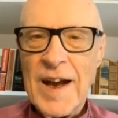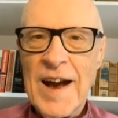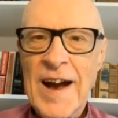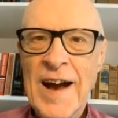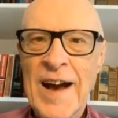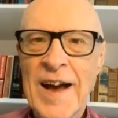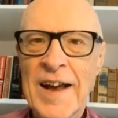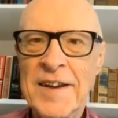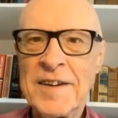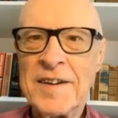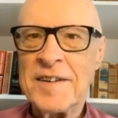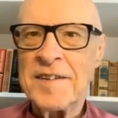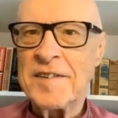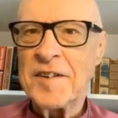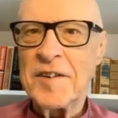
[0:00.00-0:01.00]

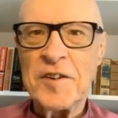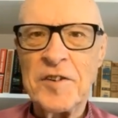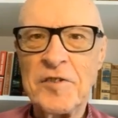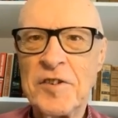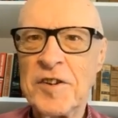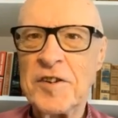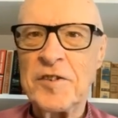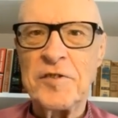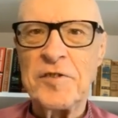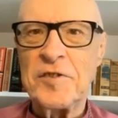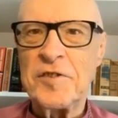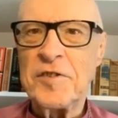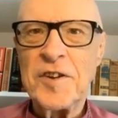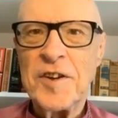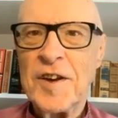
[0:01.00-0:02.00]
and this
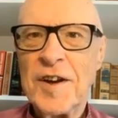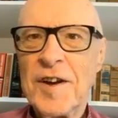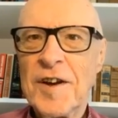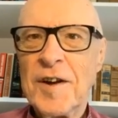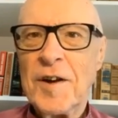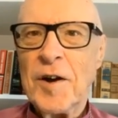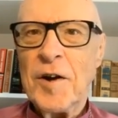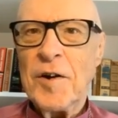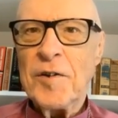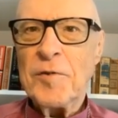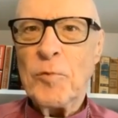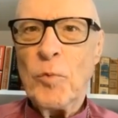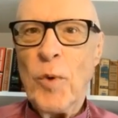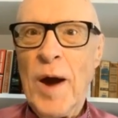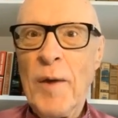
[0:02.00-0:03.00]
is
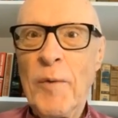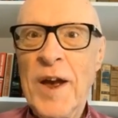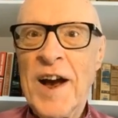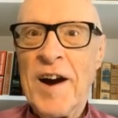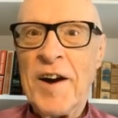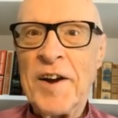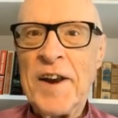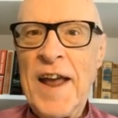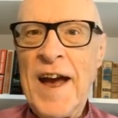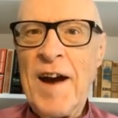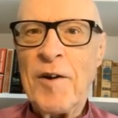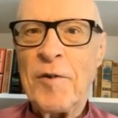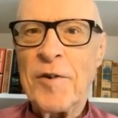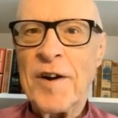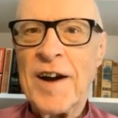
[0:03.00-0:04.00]
where we are
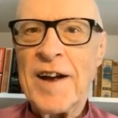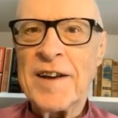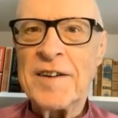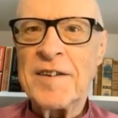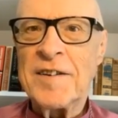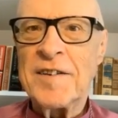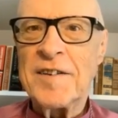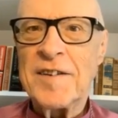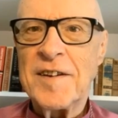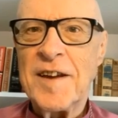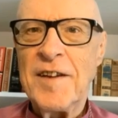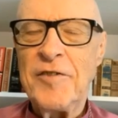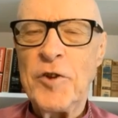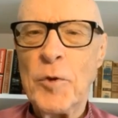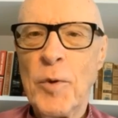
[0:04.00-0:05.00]
now. And
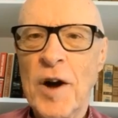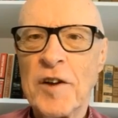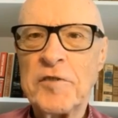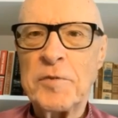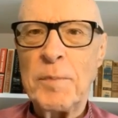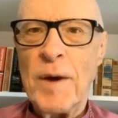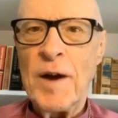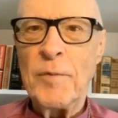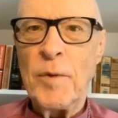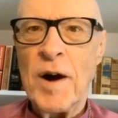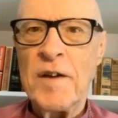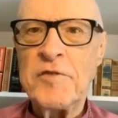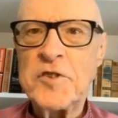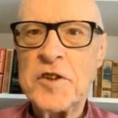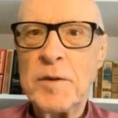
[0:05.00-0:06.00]
if you ask my
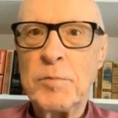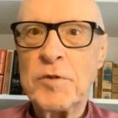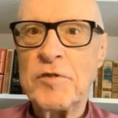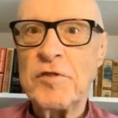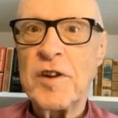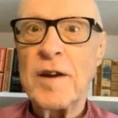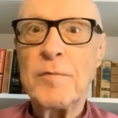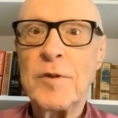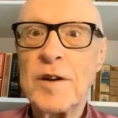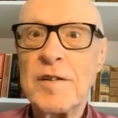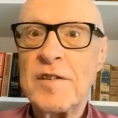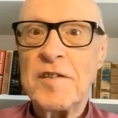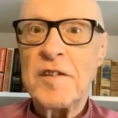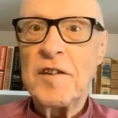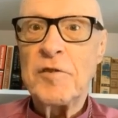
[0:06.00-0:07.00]
wife, she would say, Well,
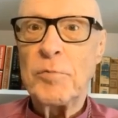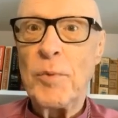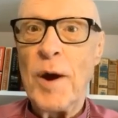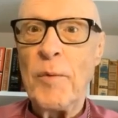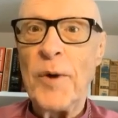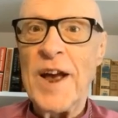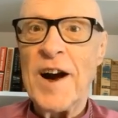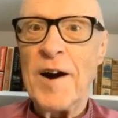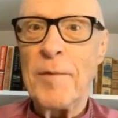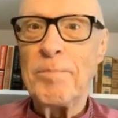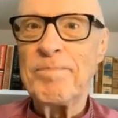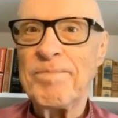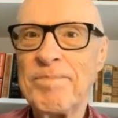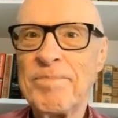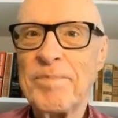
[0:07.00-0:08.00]
where we are,
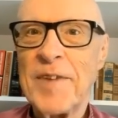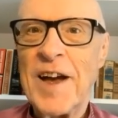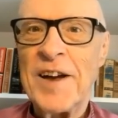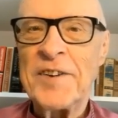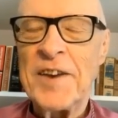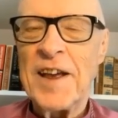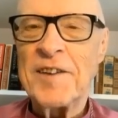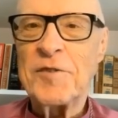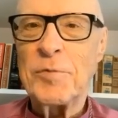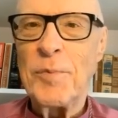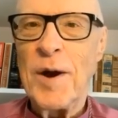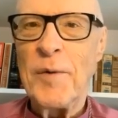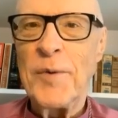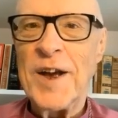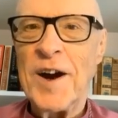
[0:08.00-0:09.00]
and that's
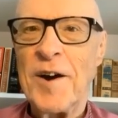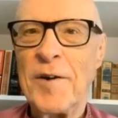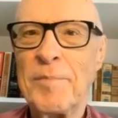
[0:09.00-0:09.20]
where we are.